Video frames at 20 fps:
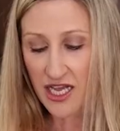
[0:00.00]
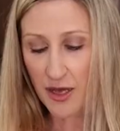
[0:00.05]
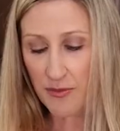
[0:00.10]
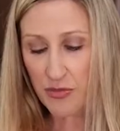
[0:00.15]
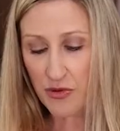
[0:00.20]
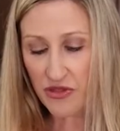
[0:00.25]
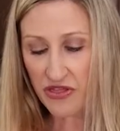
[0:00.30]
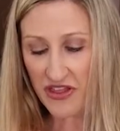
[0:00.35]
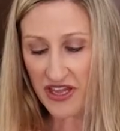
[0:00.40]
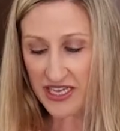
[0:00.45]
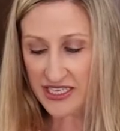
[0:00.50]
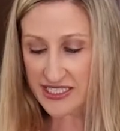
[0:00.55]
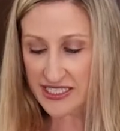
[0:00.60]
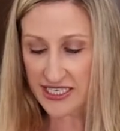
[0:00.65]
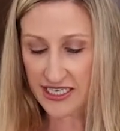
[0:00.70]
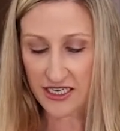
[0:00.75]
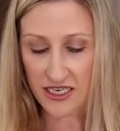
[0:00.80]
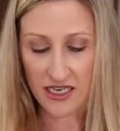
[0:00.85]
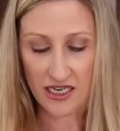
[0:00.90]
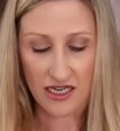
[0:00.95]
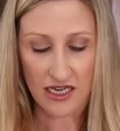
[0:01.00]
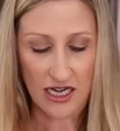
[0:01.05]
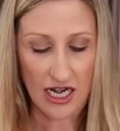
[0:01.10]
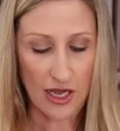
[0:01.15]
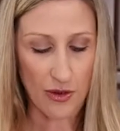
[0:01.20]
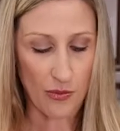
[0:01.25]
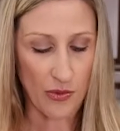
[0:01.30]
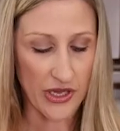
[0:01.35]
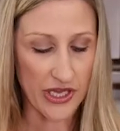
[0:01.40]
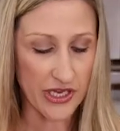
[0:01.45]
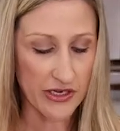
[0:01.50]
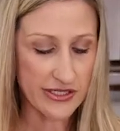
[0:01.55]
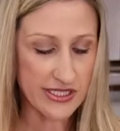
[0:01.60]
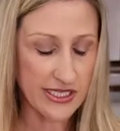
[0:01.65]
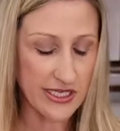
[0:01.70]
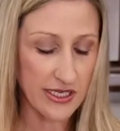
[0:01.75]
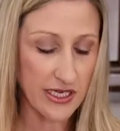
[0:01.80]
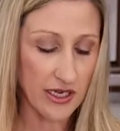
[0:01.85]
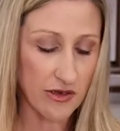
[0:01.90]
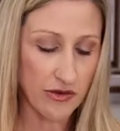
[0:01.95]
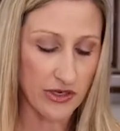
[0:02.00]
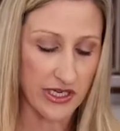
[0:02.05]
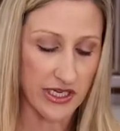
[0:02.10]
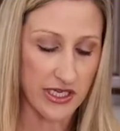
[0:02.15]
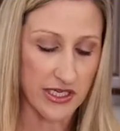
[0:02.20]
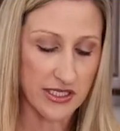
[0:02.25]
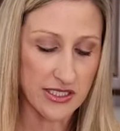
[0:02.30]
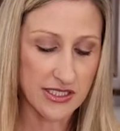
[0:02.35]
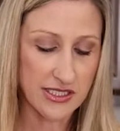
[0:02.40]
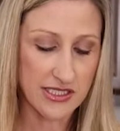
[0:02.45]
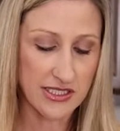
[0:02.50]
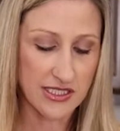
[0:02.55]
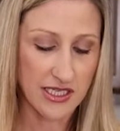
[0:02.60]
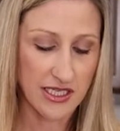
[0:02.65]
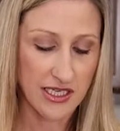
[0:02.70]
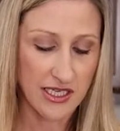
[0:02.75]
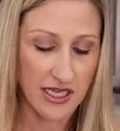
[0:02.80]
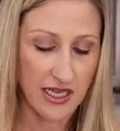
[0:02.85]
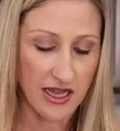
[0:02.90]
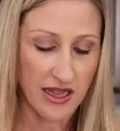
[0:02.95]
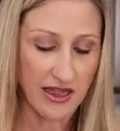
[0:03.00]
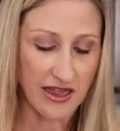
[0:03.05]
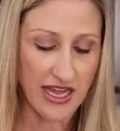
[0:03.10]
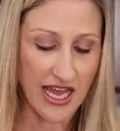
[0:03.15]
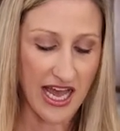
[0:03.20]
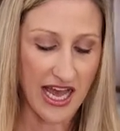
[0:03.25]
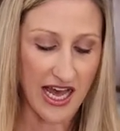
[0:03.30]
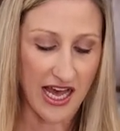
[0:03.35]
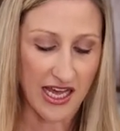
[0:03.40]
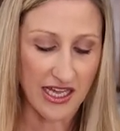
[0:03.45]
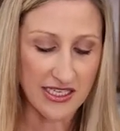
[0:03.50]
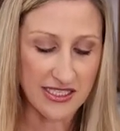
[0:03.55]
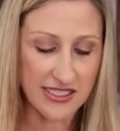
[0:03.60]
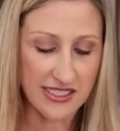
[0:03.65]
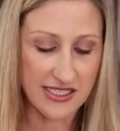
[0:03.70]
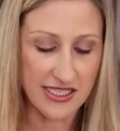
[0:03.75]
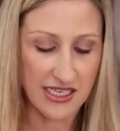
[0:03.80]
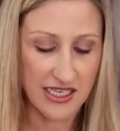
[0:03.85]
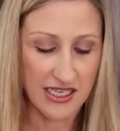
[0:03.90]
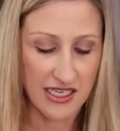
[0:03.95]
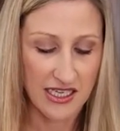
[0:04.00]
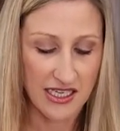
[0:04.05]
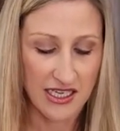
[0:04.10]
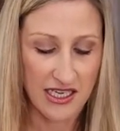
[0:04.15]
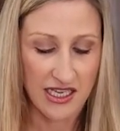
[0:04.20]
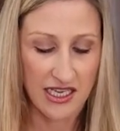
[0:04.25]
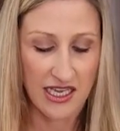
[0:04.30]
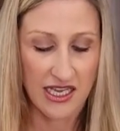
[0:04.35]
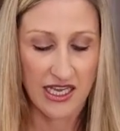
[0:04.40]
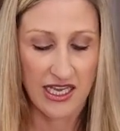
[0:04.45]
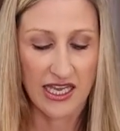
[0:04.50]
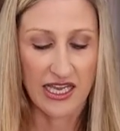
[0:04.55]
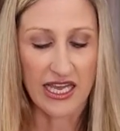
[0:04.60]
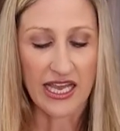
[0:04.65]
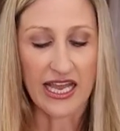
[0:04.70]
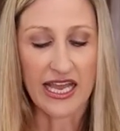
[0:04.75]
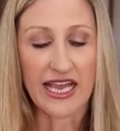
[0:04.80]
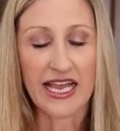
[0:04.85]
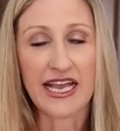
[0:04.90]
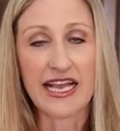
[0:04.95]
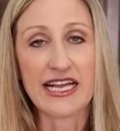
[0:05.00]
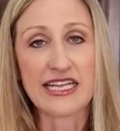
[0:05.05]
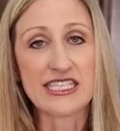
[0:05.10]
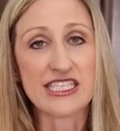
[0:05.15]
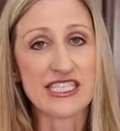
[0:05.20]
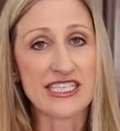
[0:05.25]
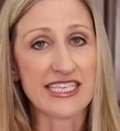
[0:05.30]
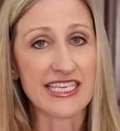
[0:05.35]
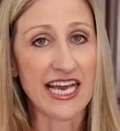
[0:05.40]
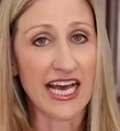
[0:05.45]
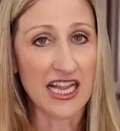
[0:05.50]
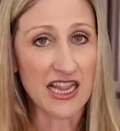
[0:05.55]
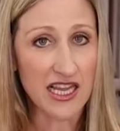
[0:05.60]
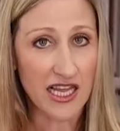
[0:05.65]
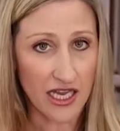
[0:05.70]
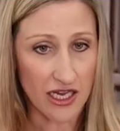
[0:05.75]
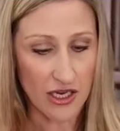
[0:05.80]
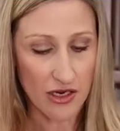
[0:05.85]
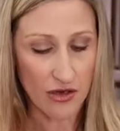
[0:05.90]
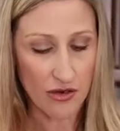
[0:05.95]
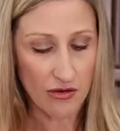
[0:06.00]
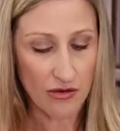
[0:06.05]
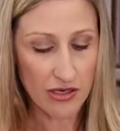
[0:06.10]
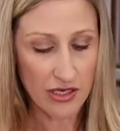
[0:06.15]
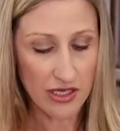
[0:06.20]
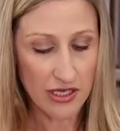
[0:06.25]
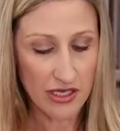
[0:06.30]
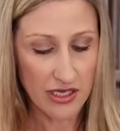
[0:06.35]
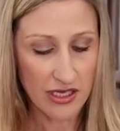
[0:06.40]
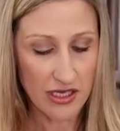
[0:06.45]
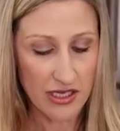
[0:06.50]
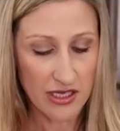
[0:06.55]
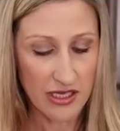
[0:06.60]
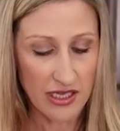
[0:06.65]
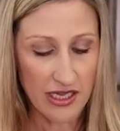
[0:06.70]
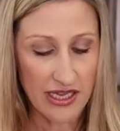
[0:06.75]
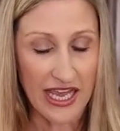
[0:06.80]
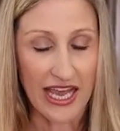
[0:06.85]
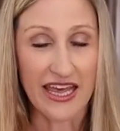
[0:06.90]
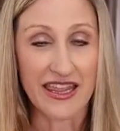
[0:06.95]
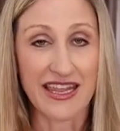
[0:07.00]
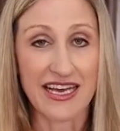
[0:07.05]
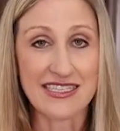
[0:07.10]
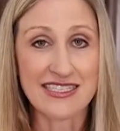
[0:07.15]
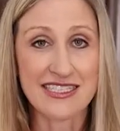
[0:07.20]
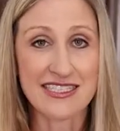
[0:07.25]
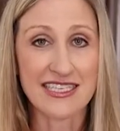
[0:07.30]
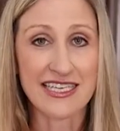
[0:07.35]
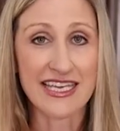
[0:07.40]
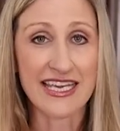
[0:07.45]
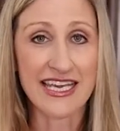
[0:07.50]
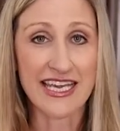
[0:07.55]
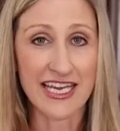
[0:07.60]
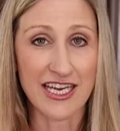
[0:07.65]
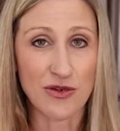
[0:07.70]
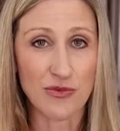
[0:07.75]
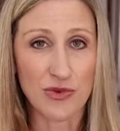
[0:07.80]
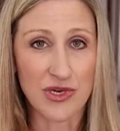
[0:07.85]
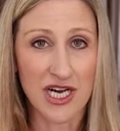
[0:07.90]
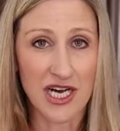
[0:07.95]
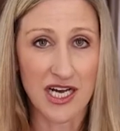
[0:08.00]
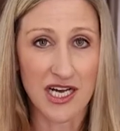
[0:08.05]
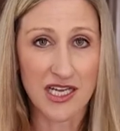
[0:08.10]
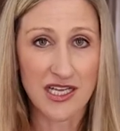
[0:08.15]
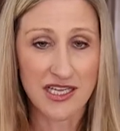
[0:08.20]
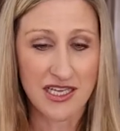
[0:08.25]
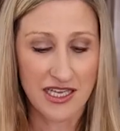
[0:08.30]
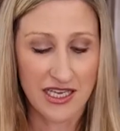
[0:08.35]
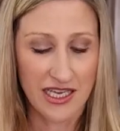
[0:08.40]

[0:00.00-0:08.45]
couple things here. I want you to notice that it's yellow, okay? That's the quinoa